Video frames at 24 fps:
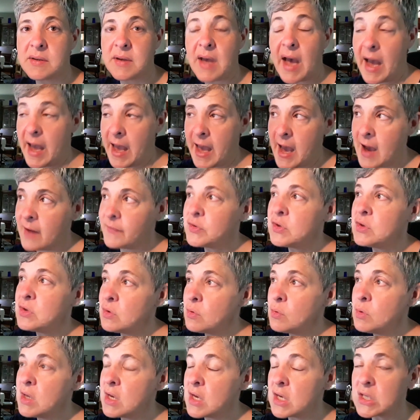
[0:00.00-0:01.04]
I have to
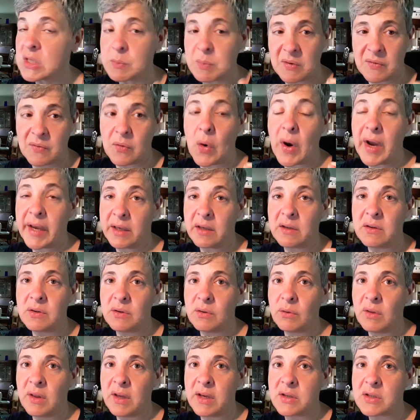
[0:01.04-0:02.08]
do this before I can
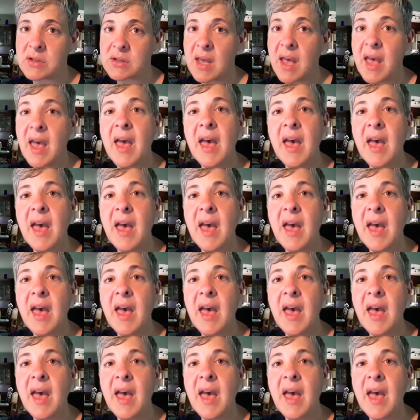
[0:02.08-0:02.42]
do this.